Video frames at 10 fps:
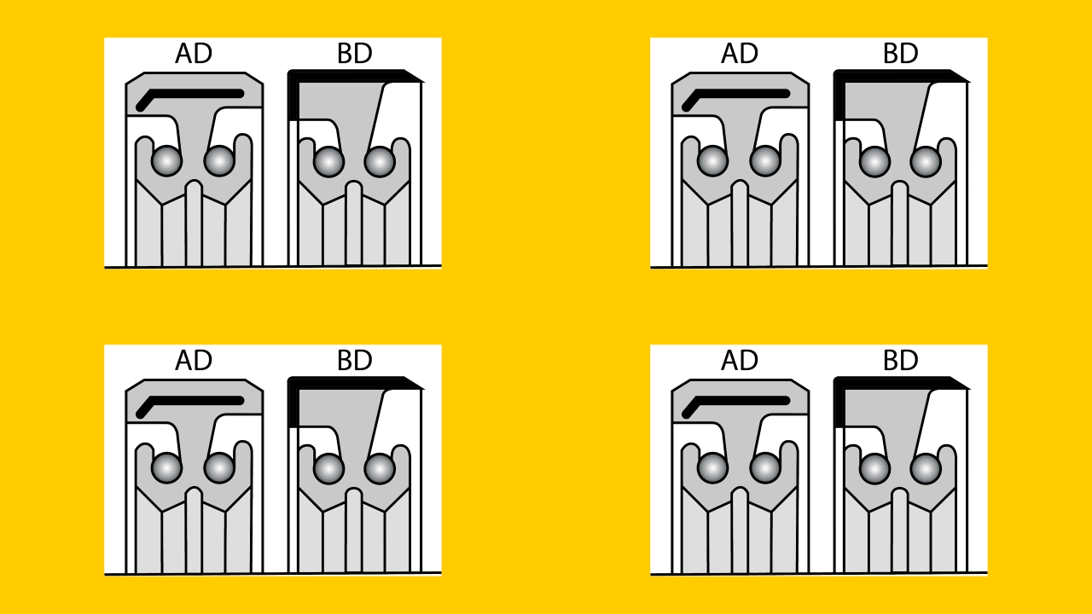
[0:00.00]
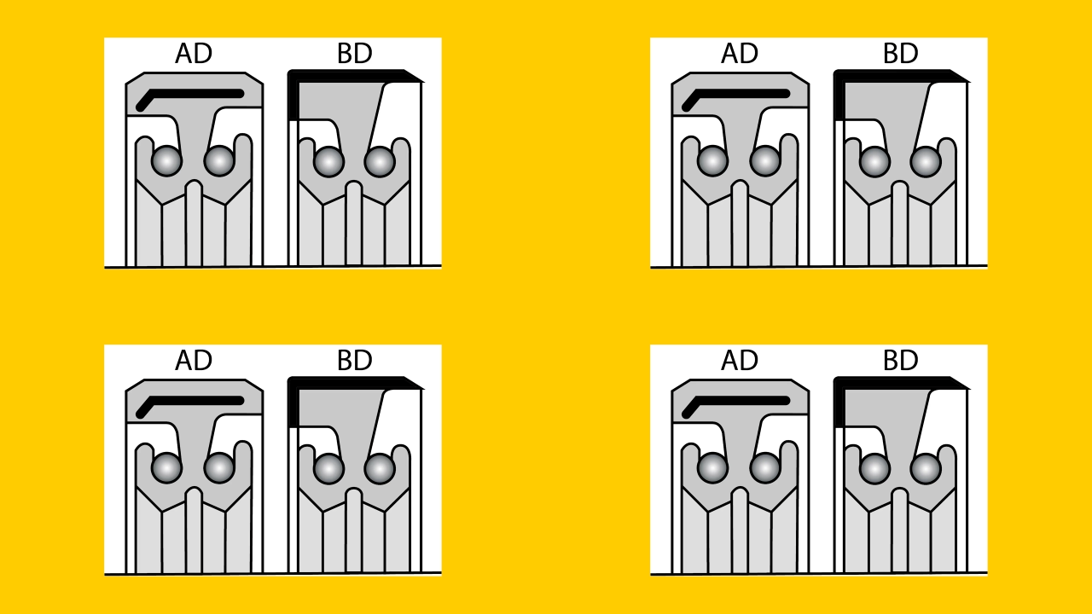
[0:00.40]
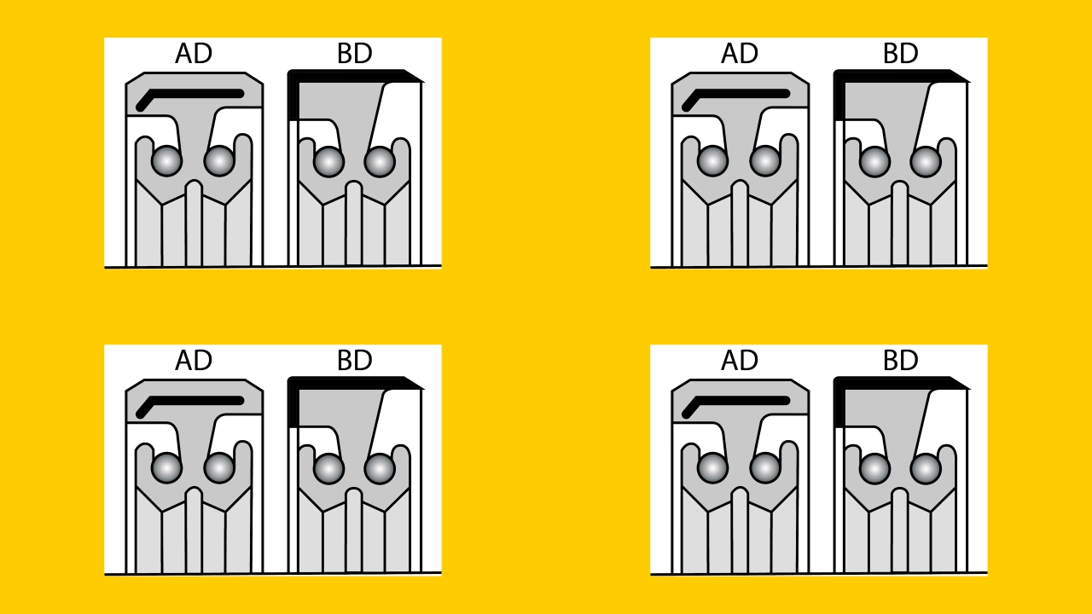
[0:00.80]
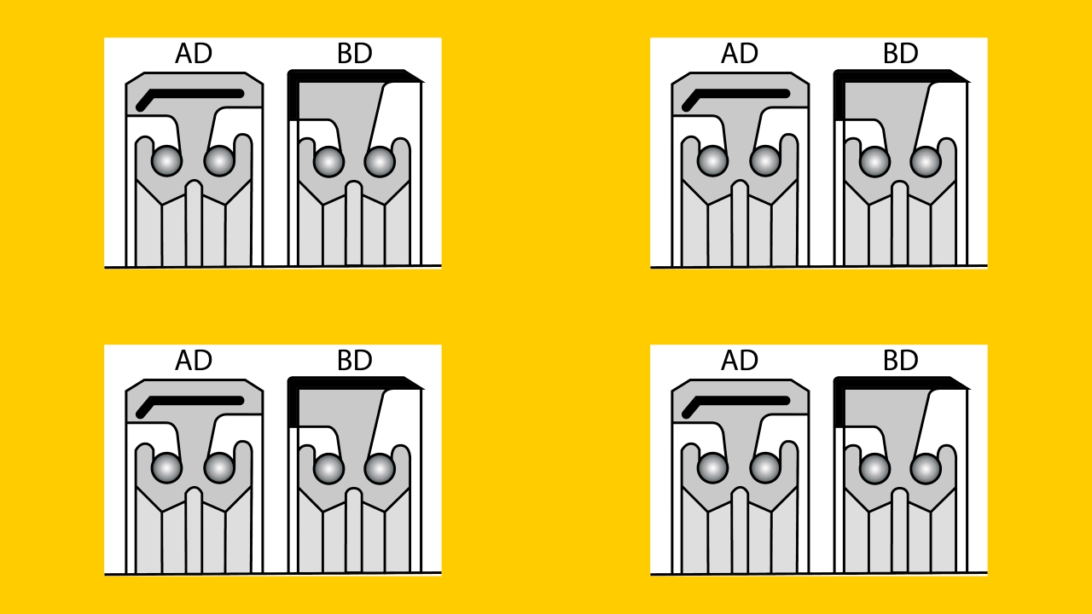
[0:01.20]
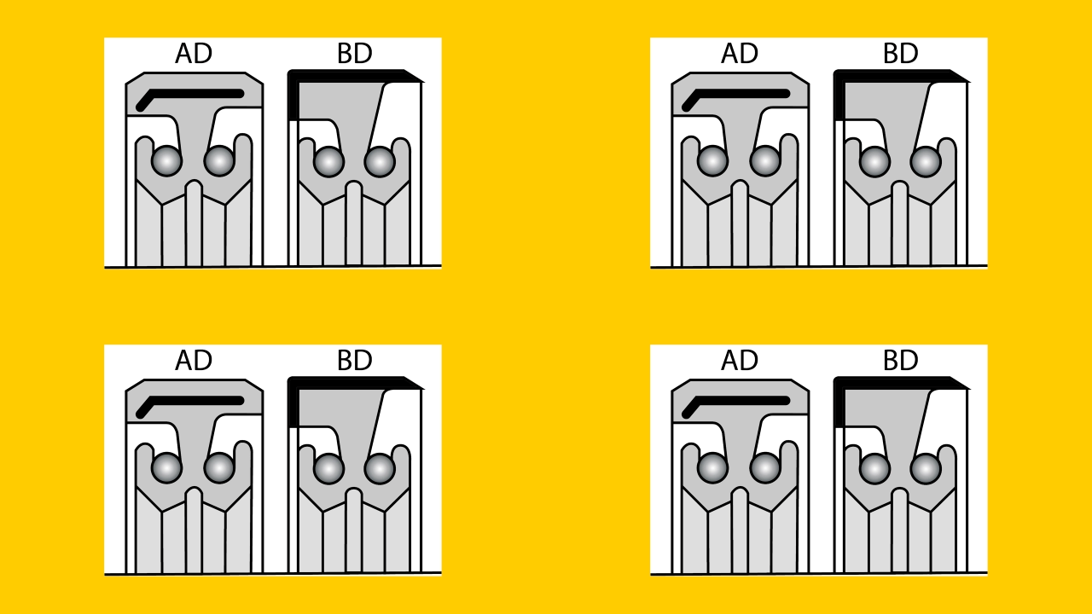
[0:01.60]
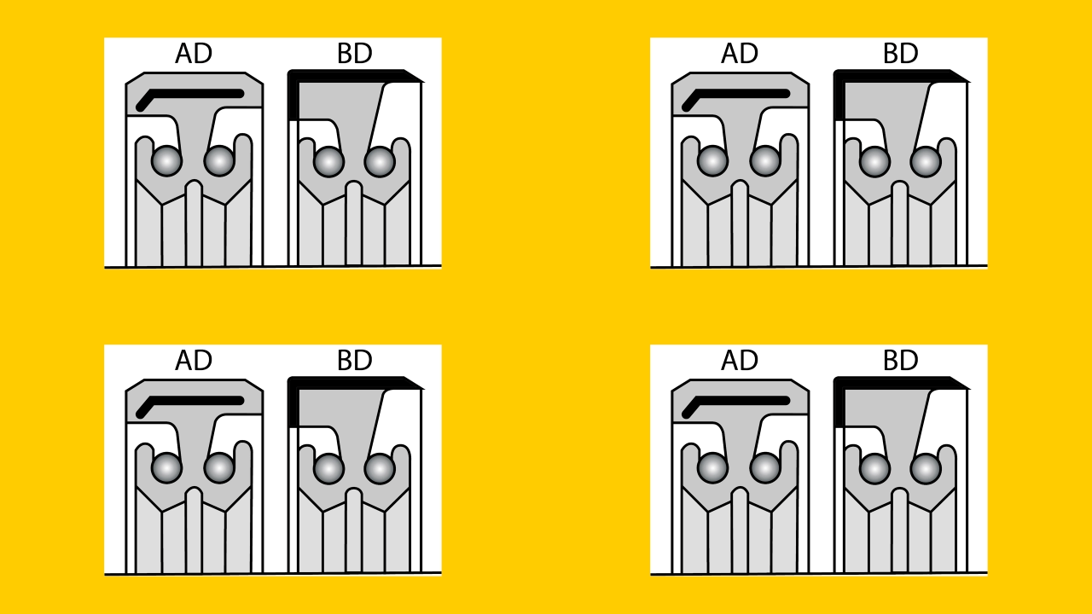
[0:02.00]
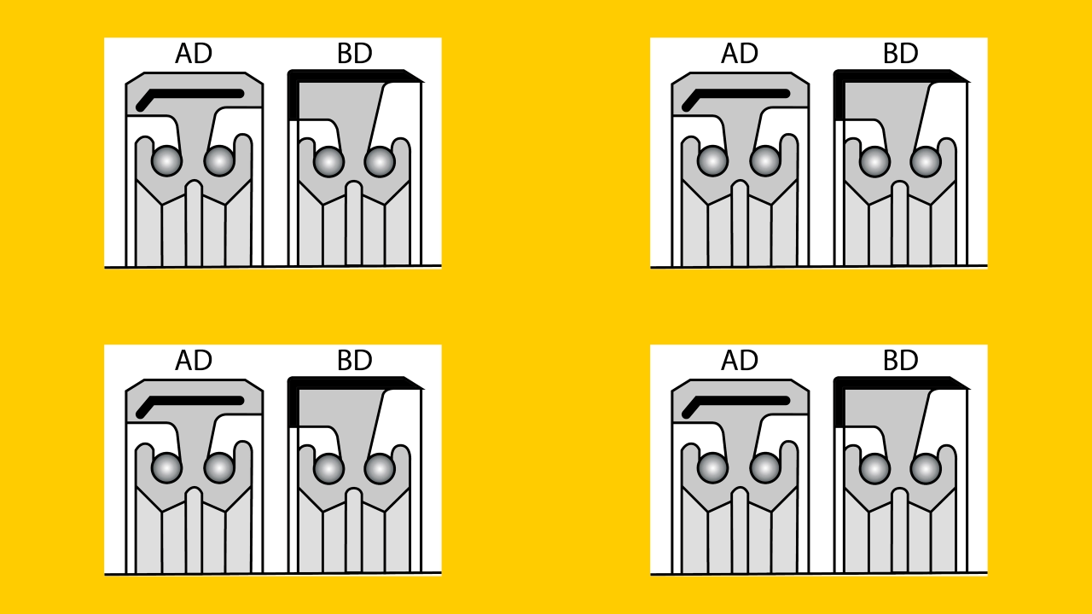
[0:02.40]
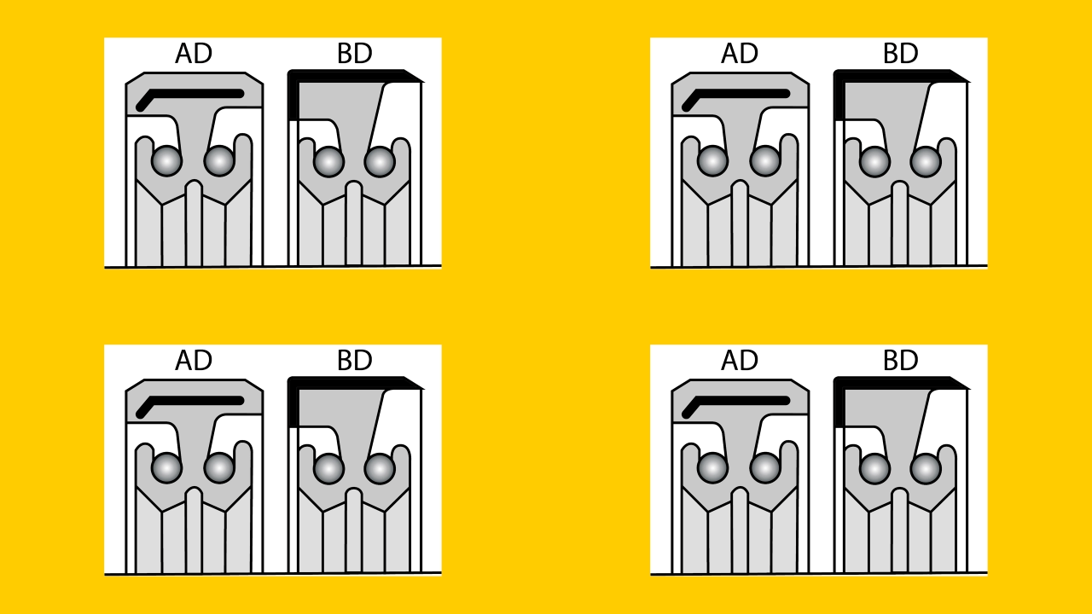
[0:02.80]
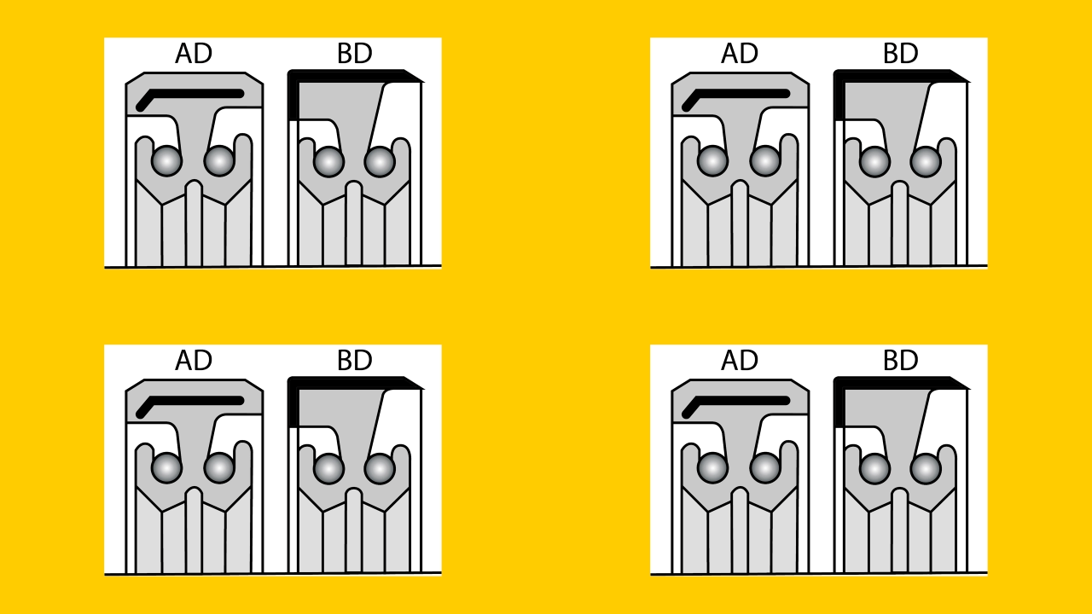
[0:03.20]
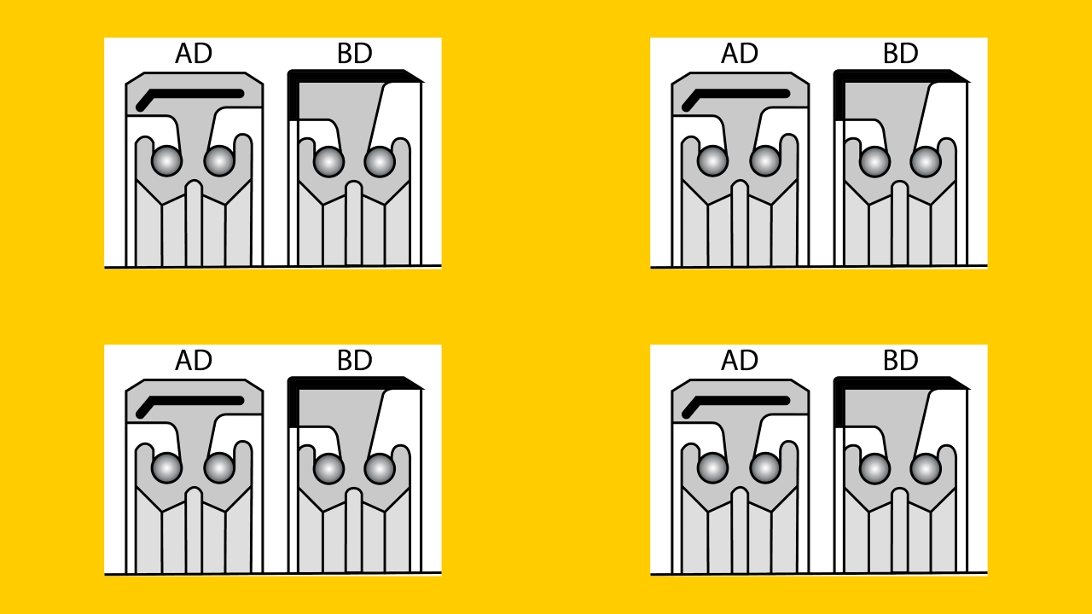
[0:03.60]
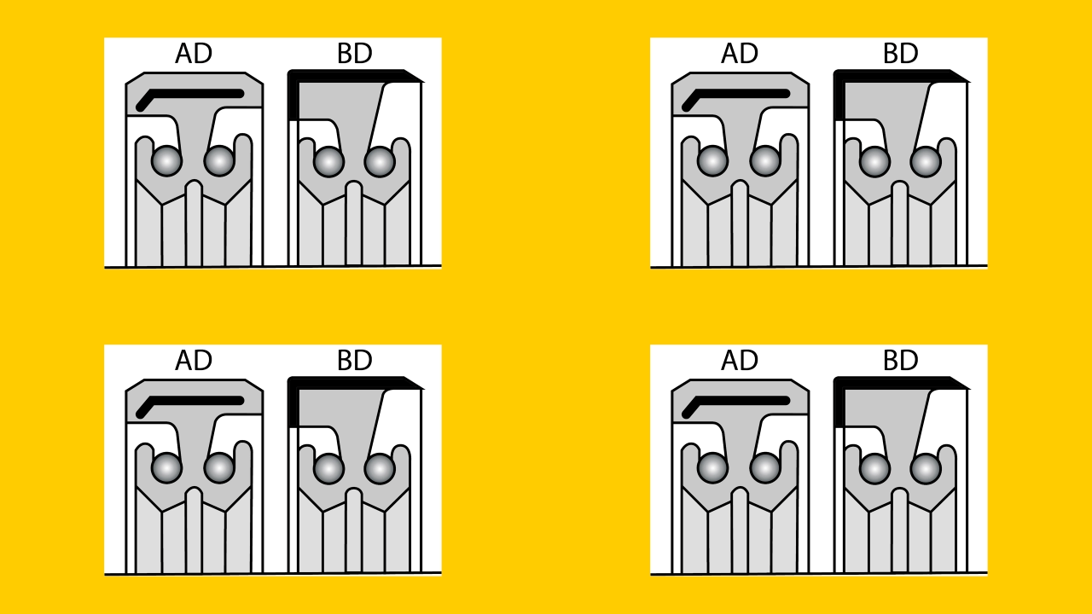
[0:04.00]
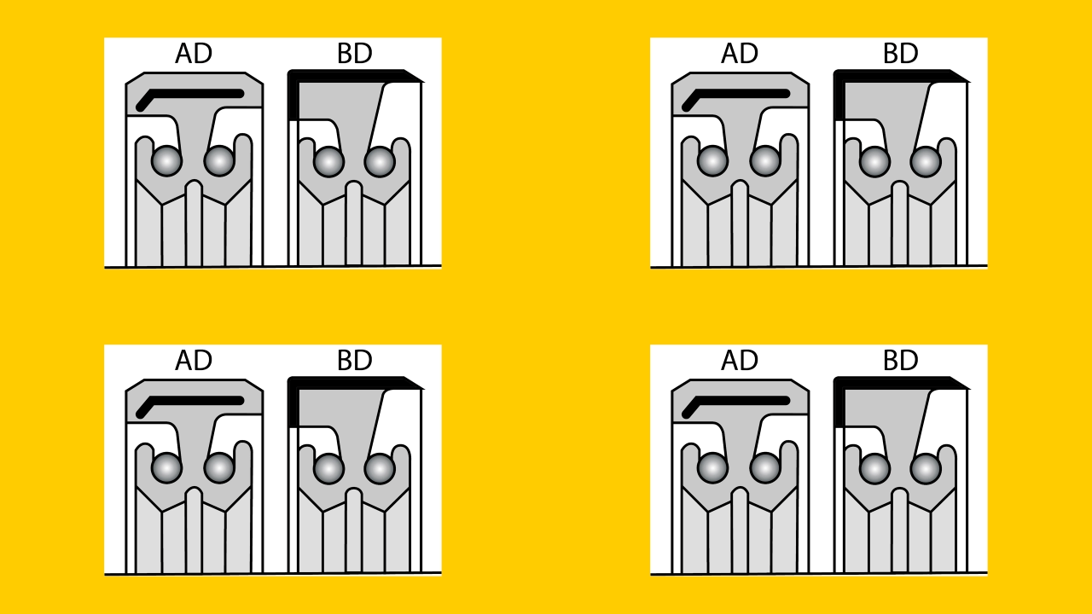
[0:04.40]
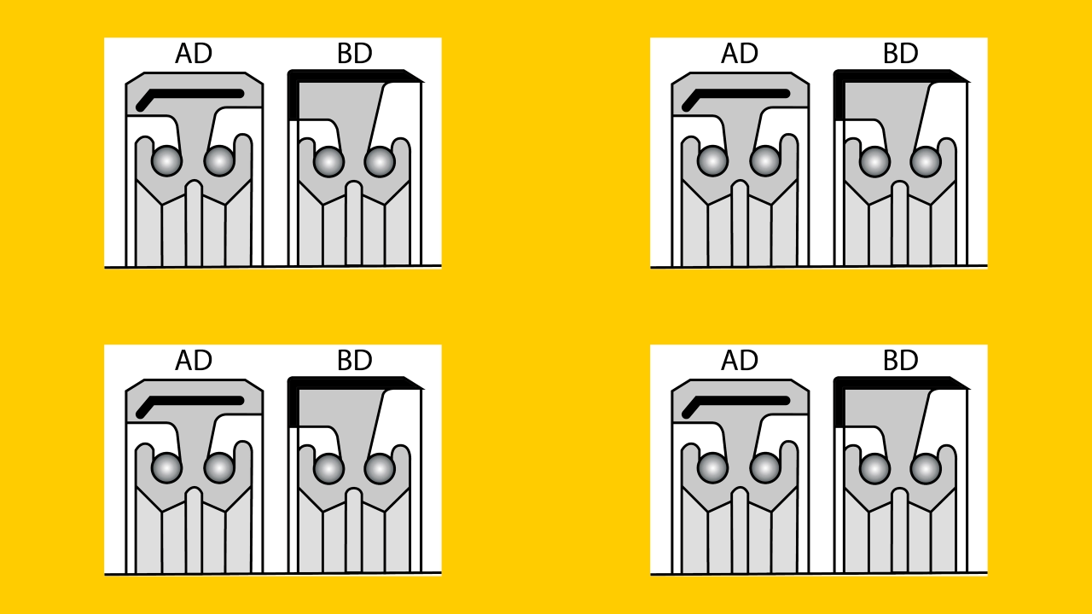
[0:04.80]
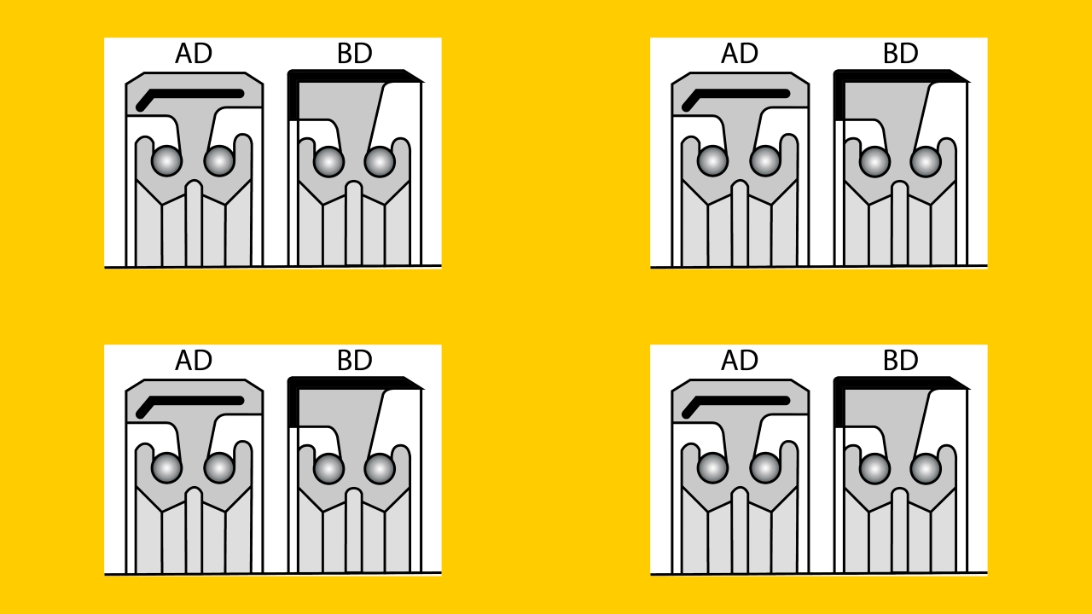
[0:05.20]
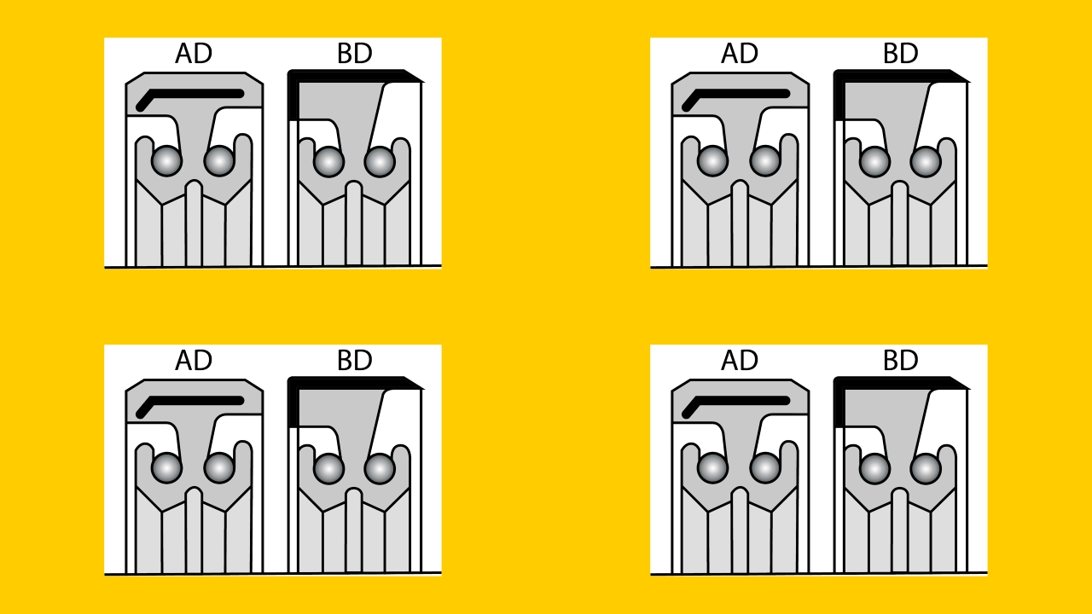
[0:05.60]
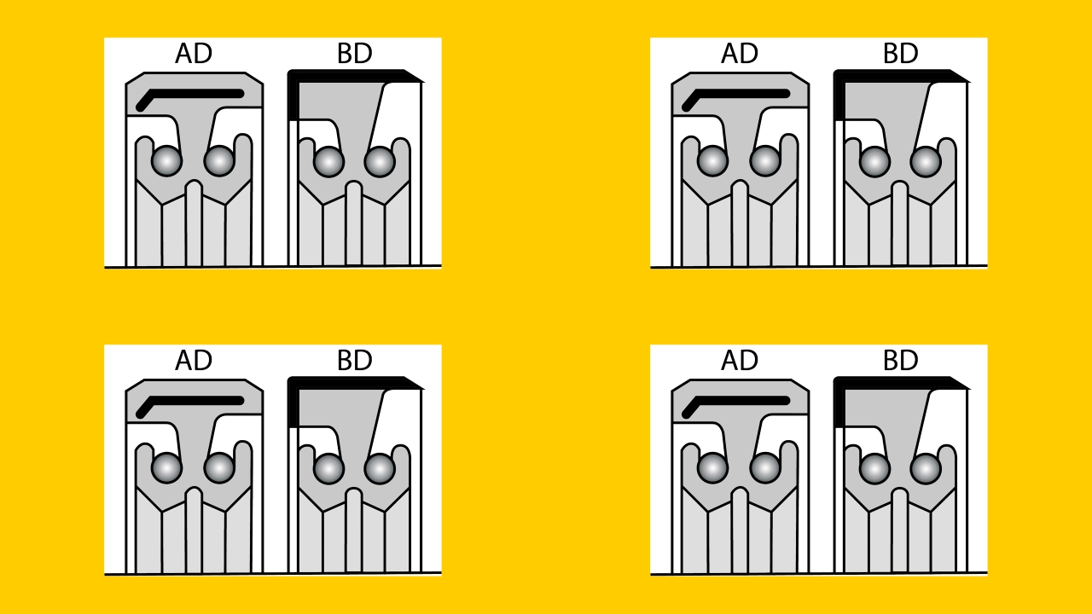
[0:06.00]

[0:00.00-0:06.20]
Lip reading: Nobody's mouth can be seen.